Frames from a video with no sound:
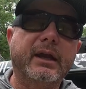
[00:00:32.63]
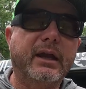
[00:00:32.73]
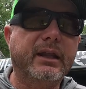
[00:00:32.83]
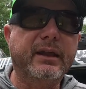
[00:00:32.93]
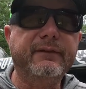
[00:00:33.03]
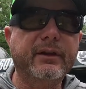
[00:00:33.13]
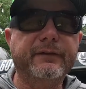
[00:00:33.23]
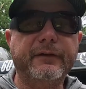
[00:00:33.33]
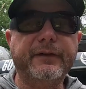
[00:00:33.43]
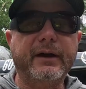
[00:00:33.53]
And even
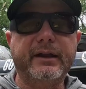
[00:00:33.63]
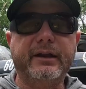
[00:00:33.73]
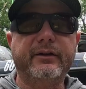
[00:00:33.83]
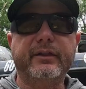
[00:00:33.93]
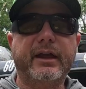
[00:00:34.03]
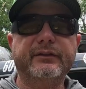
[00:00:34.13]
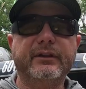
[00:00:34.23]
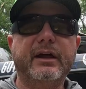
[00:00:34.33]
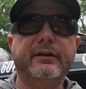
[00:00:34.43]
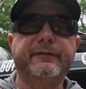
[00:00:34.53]
if I find an area that has a
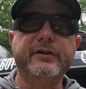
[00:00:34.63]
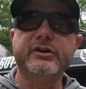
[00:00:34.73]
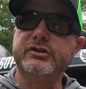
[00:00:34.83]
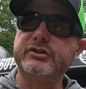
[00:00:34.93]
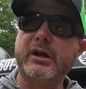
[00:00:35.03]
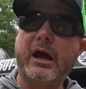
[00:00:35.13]
lot of fish,